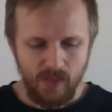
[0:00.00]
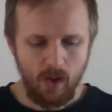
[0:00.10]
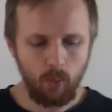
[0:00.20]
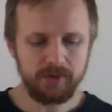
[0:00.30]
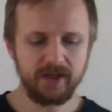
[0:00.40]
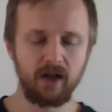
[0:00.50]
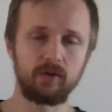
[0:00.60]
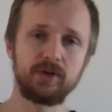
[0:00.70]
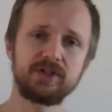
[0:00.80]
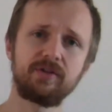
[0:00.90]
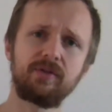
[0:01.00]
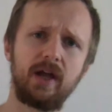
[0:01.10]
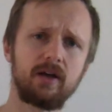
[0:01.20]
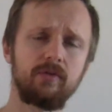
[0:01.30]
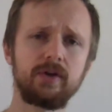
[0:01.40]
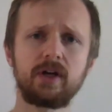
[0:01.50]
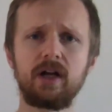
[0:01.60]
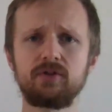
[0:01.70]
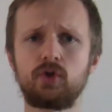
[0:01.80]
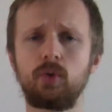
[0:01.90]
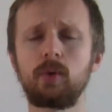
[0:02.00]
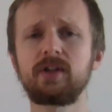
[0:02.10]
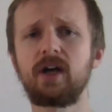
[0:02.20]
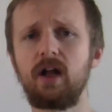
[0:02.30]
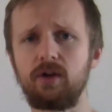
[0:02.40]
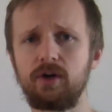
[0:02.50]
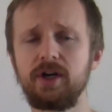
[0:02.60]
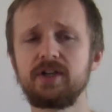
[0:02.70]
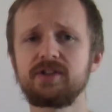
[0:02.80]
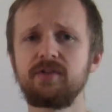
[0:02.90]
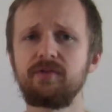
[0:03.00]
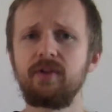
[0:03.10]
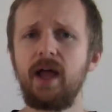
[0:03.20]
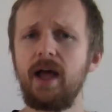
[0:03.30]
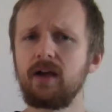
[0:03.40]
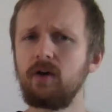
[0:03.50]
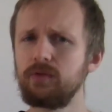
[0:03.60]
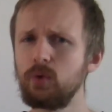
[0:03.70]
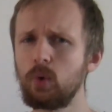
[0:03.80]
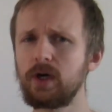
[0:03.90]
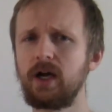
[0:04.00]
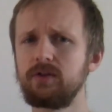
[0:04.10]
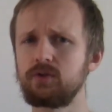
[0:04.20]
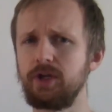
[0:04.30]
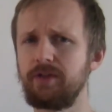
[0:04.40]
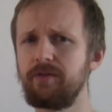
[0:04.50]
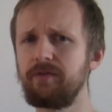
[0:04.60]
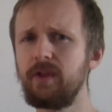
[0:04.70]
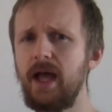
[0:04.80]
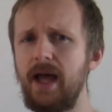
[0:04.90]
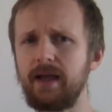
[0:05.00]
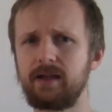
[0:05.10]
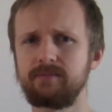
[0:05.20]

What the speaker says: What color is the flag of your country? What color is the flag of your country? The flag.